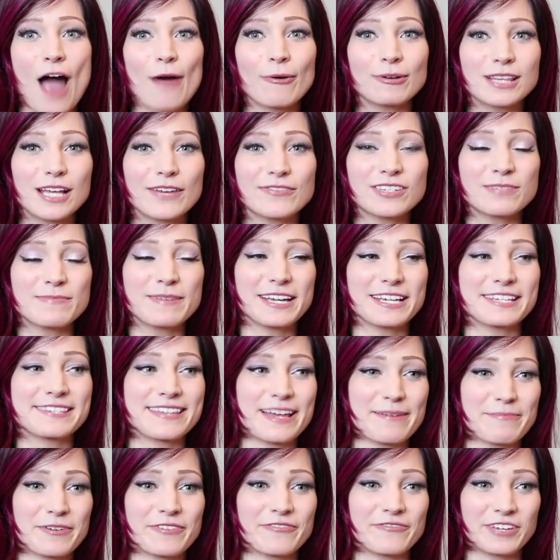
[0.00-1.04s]
I would love to make a
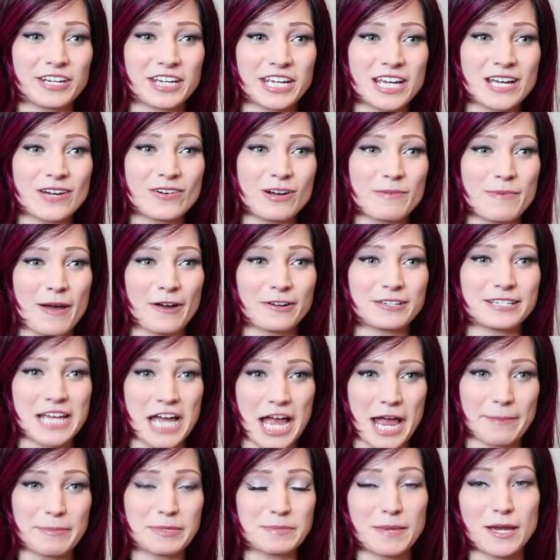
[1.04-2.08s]
separate video about
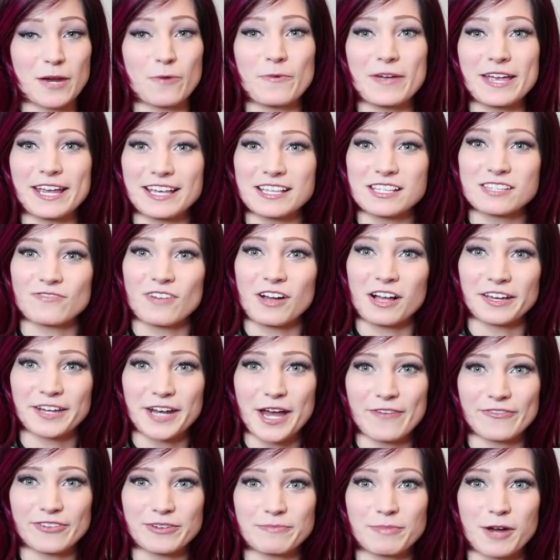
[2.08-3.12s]
times my wig has fallen
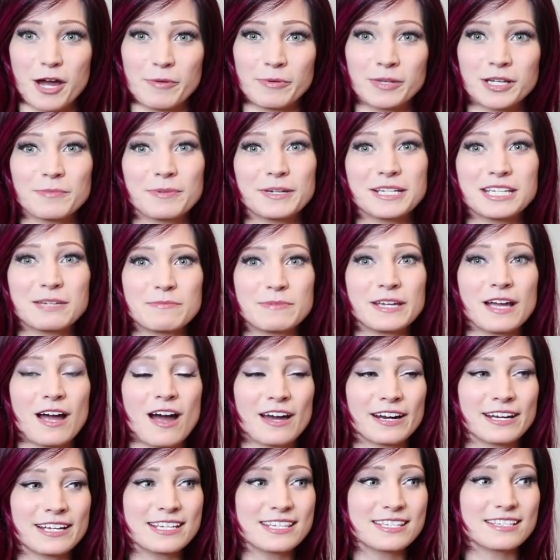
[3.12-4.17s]
off in public, to be
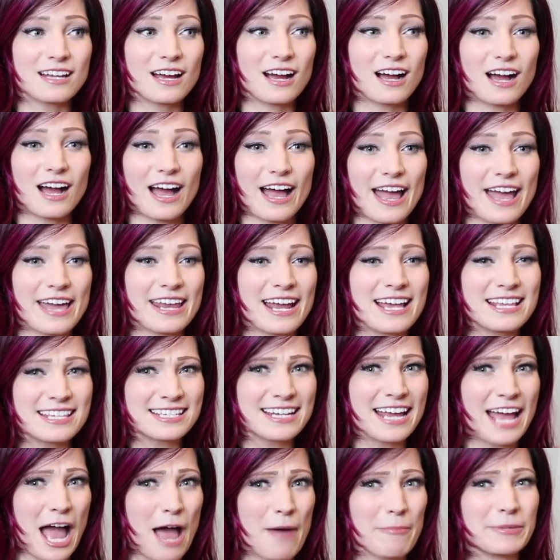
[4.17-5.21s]
honest, it
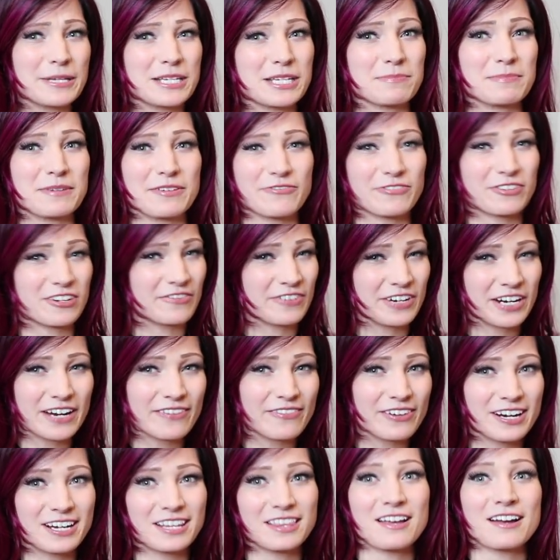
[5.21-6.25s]
hasn't happened to me for a
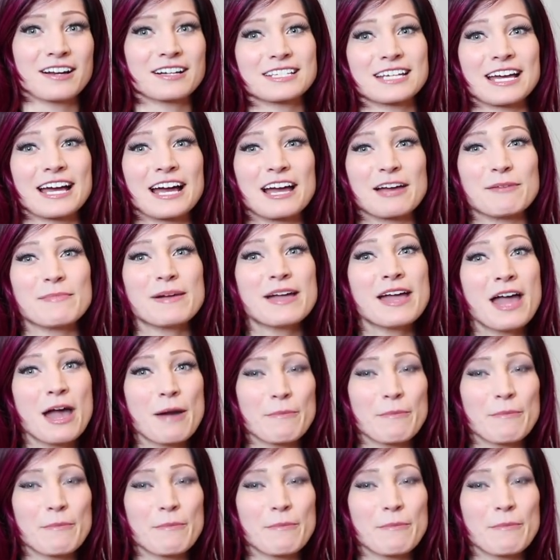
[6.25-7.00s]
very, very long time.